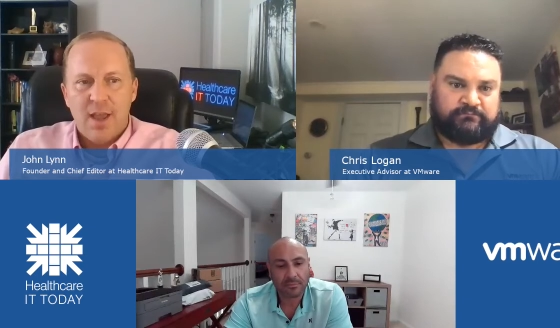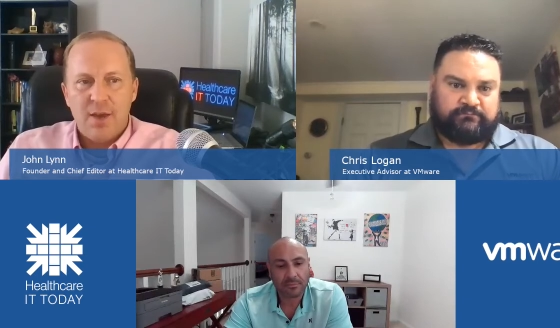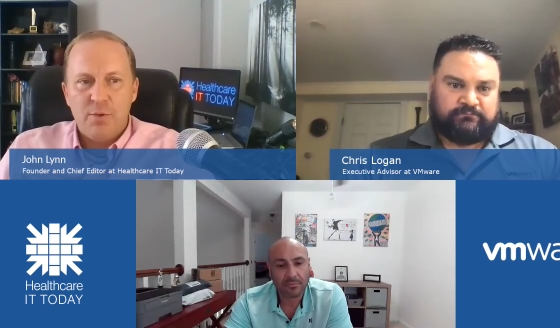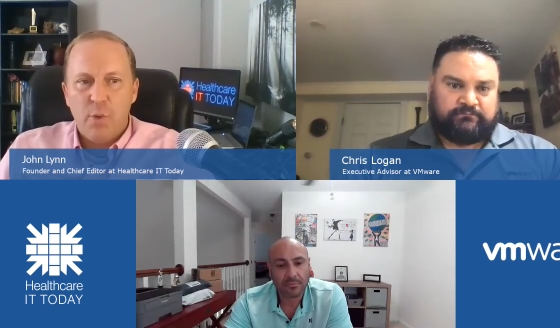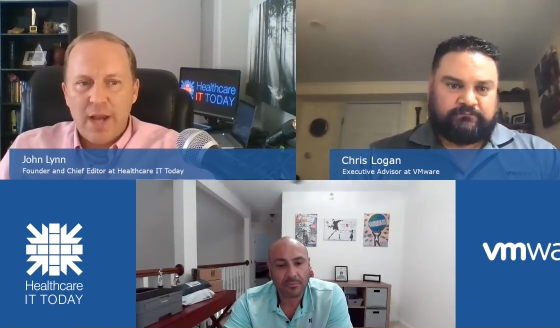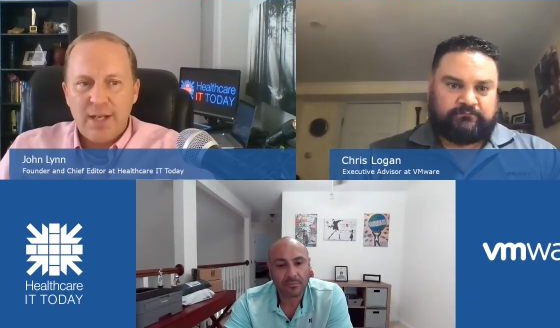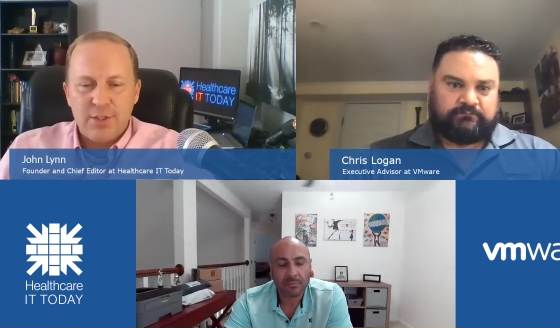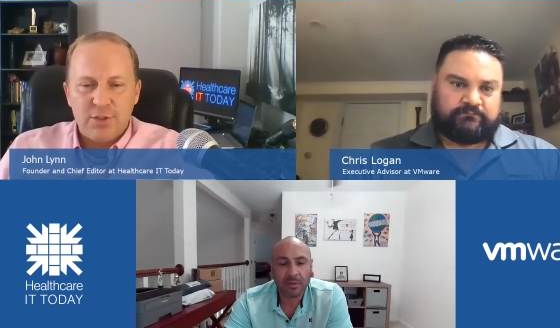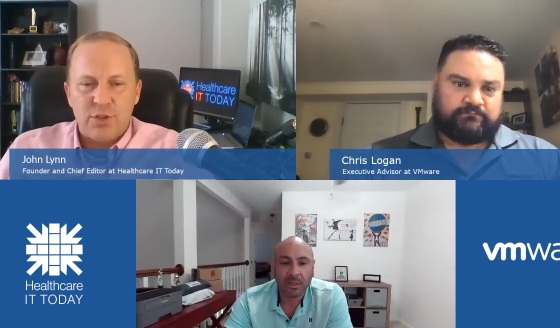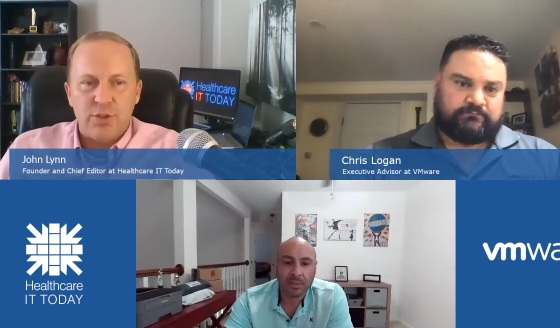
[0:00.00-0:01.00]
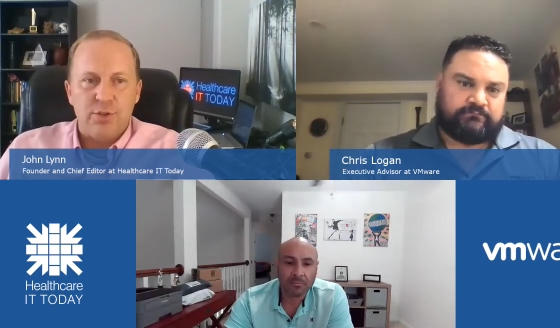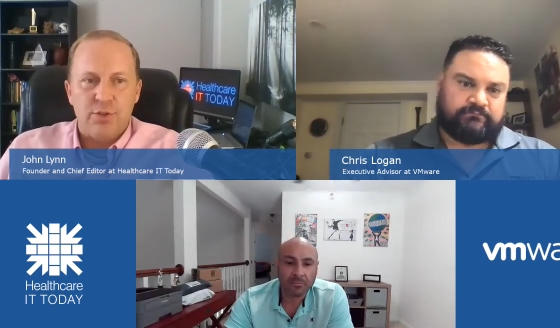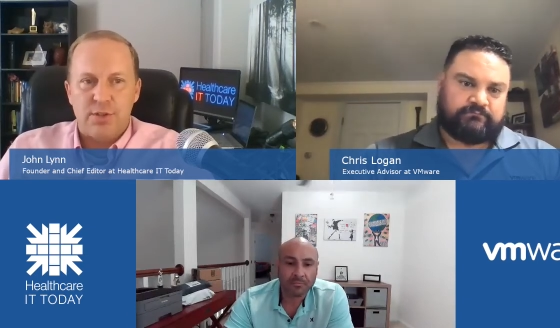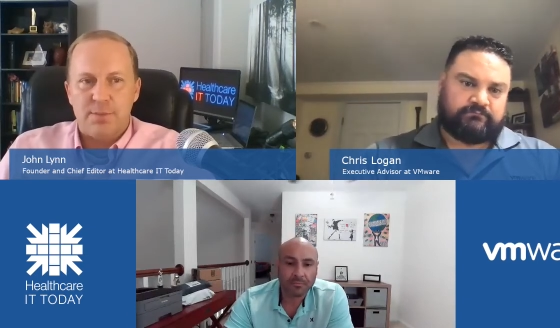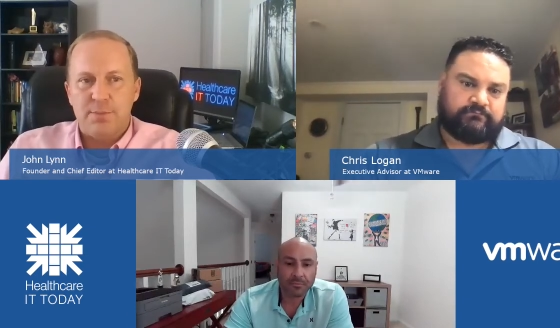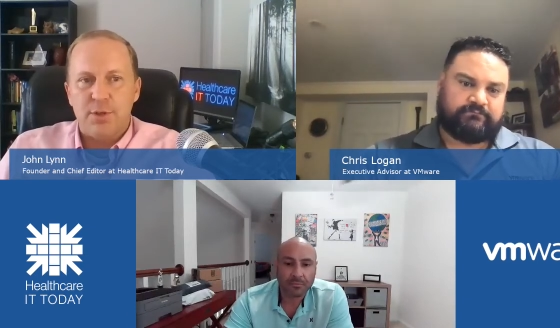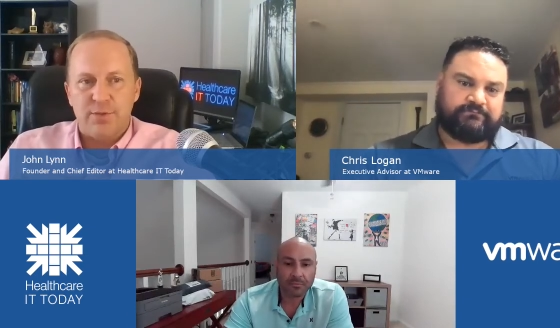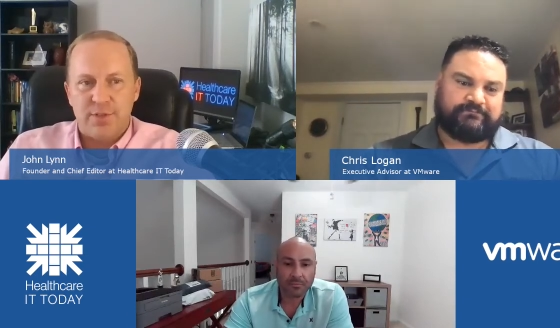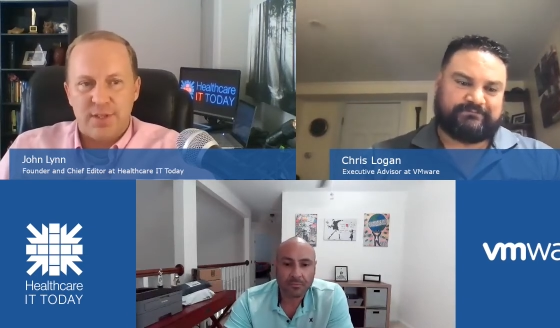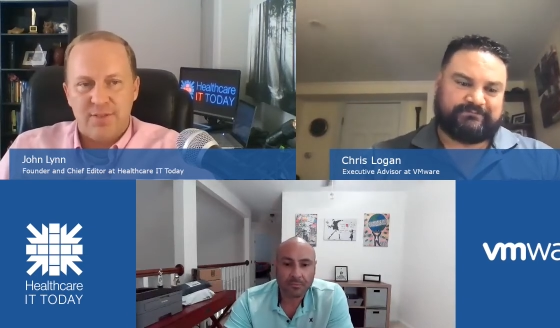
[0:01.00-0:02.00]
Speaker 1: and why did you choose to
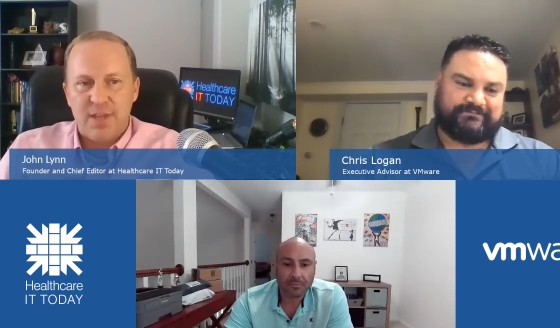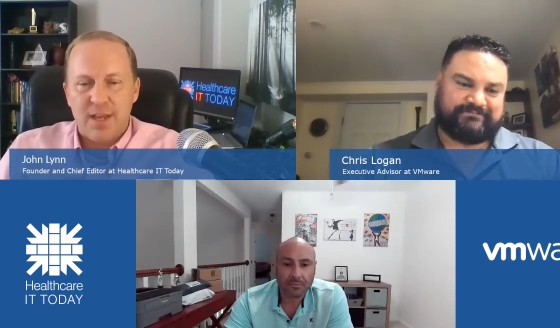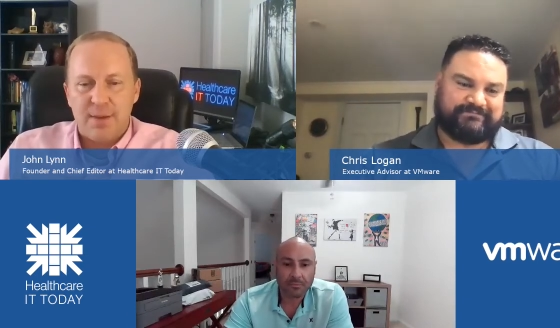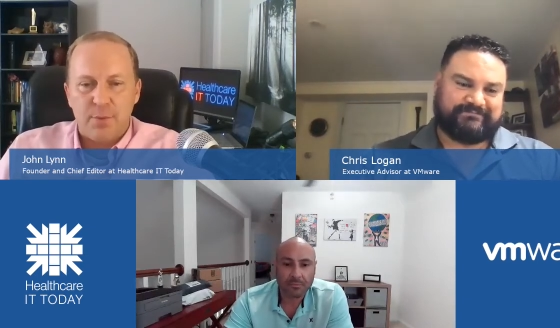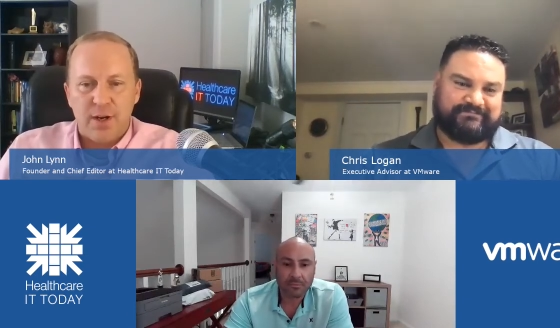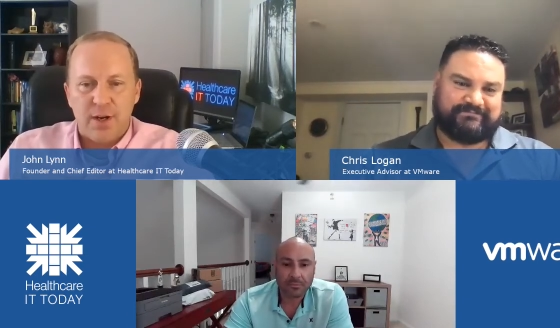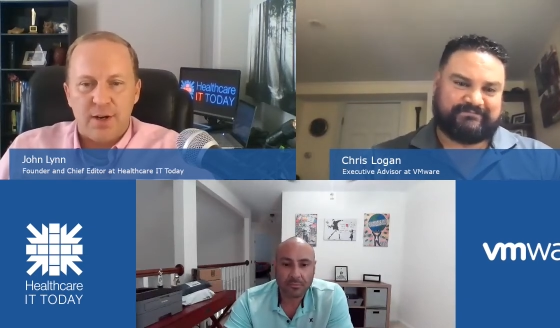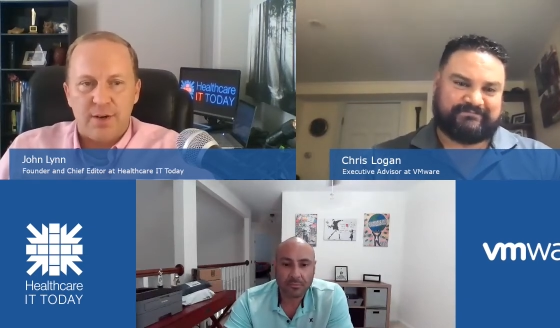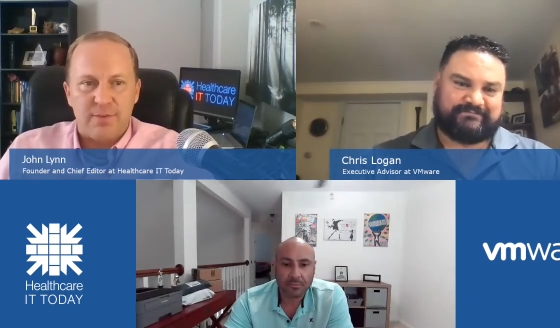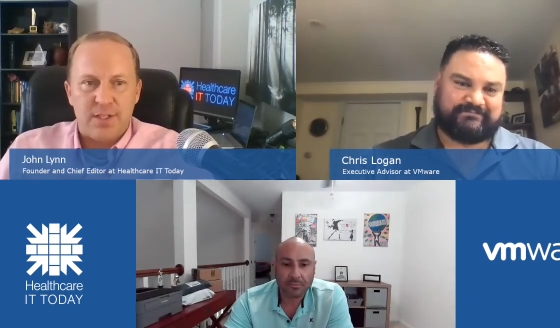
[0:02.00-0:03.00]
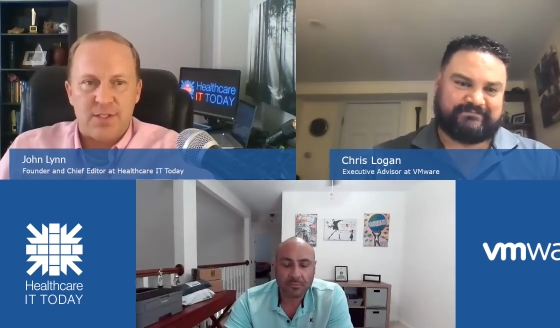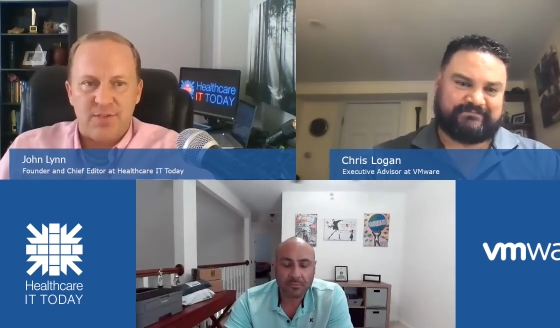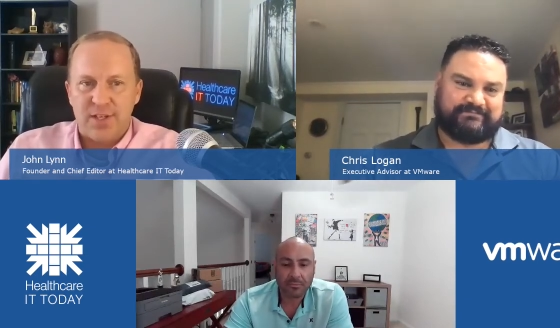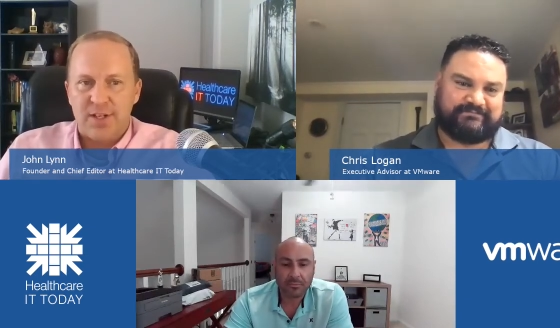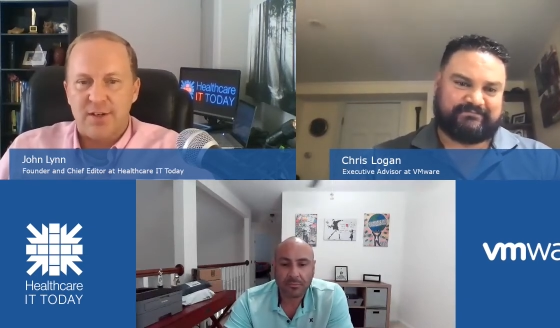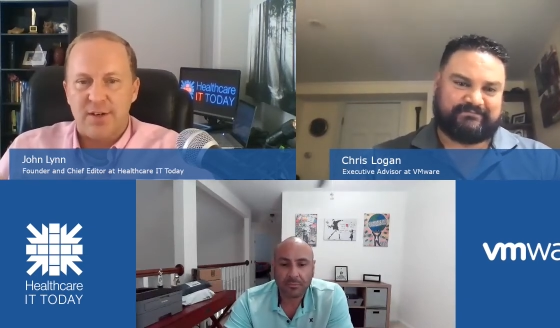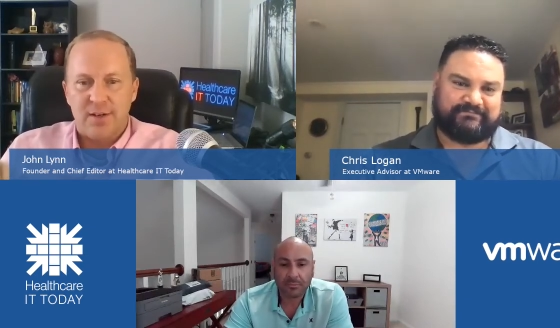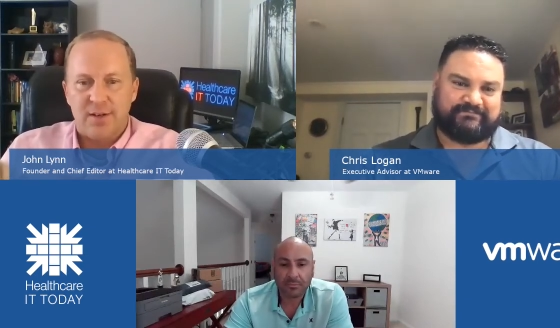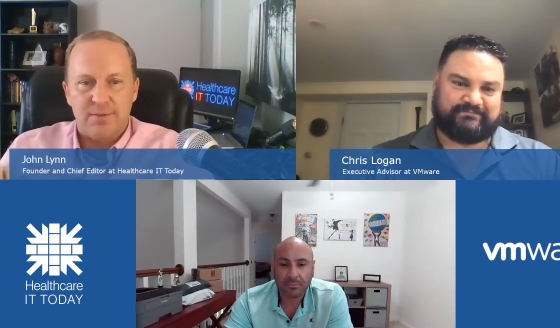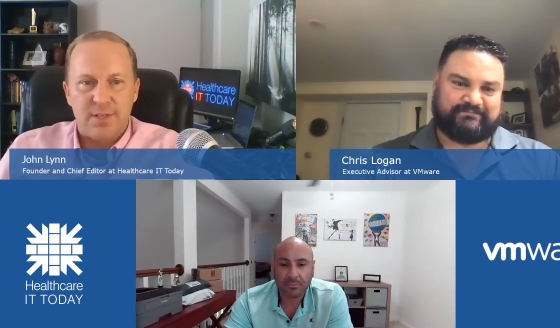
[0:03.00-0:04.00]
move to the VMware vSphere
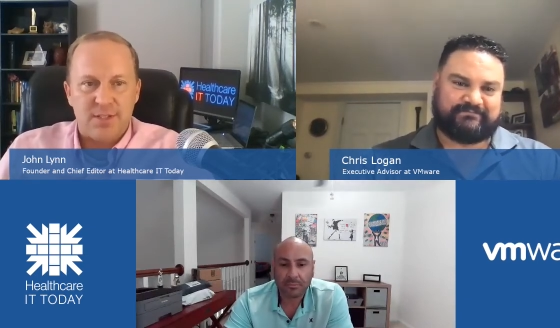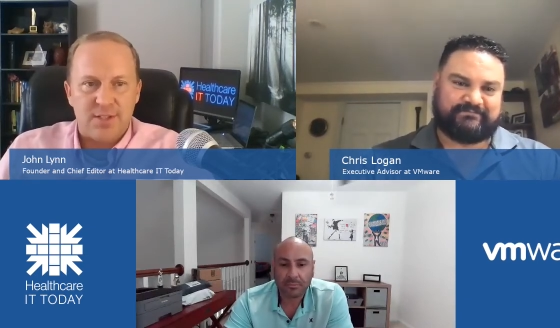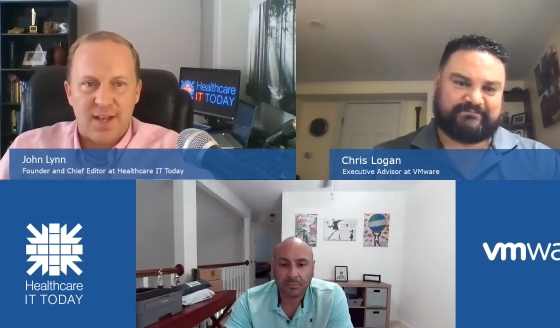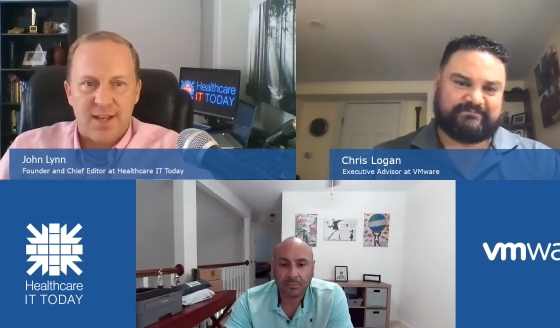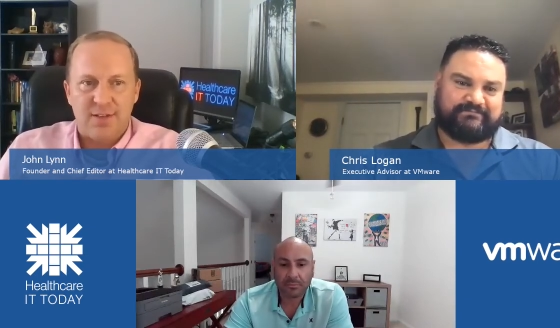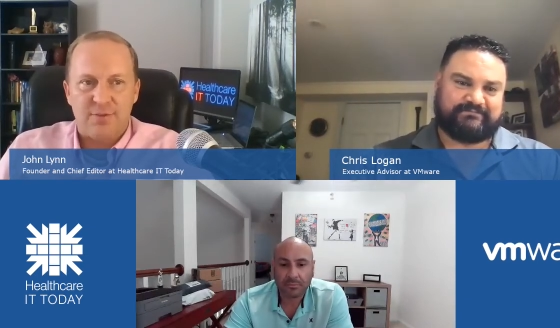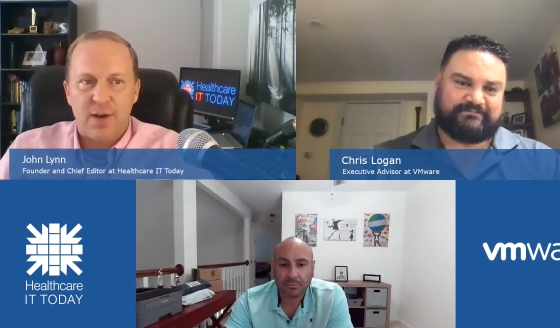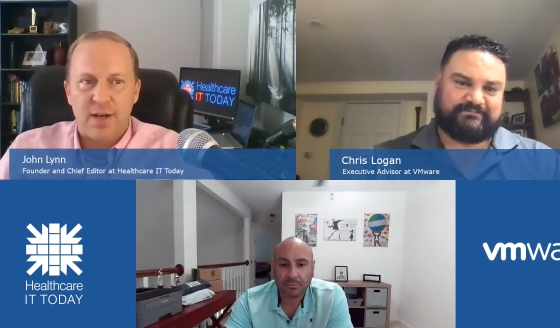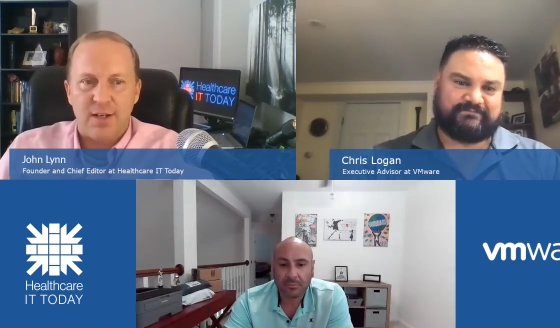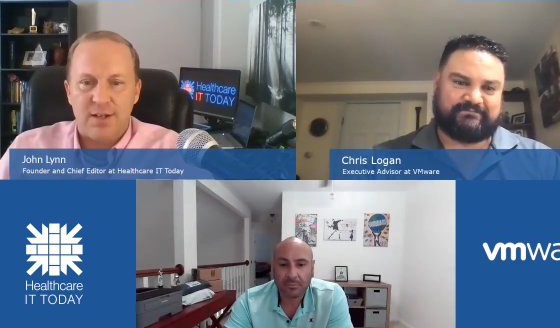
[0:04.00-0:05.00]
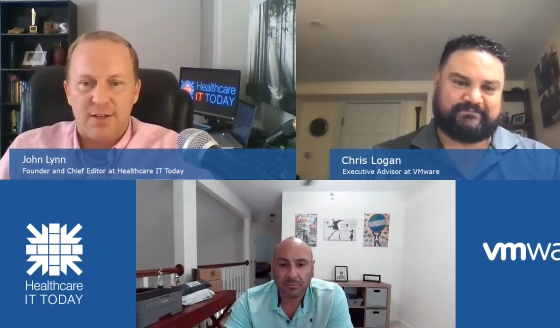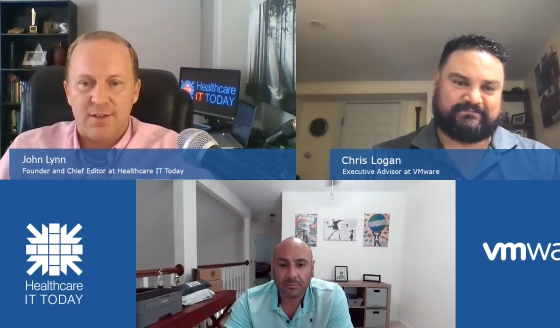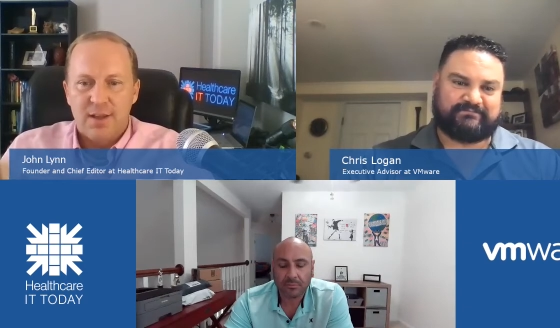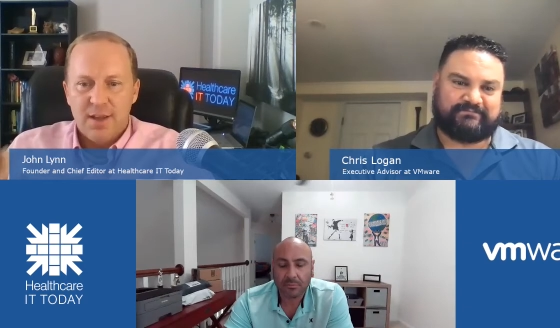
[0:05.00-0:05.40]
and vSAN running in?